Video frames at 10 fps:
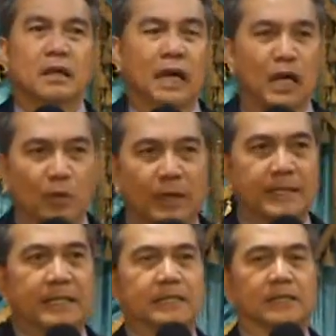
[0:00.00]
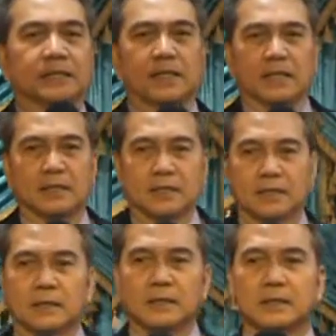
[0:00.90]
I want this and that.
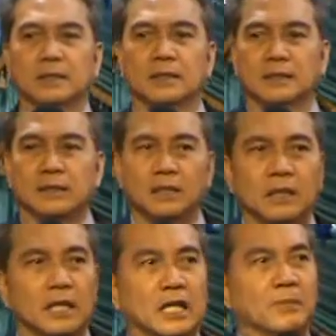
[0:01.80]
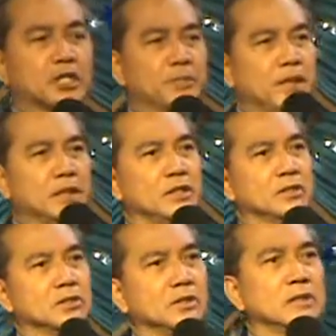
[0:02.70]
And I'm expecting You
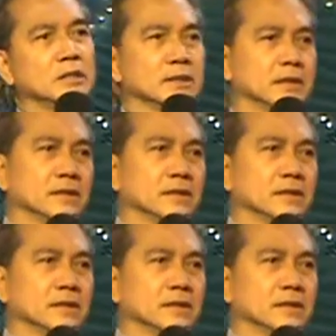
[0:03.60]
to do this.